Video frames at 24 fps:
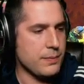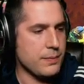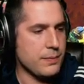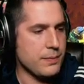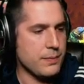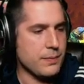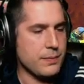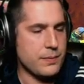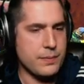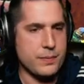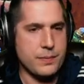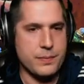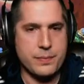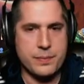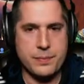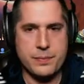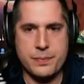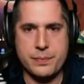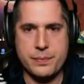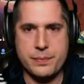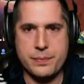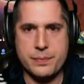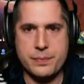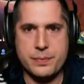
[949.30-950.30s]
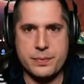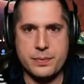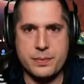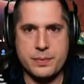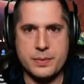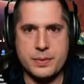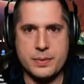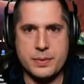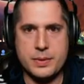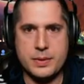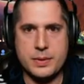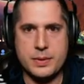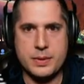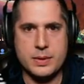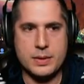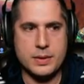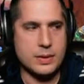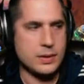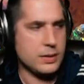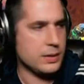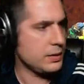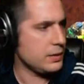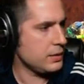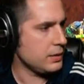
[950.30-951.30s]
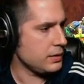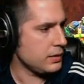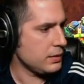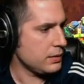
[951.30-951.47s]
No one is speaking in this clip.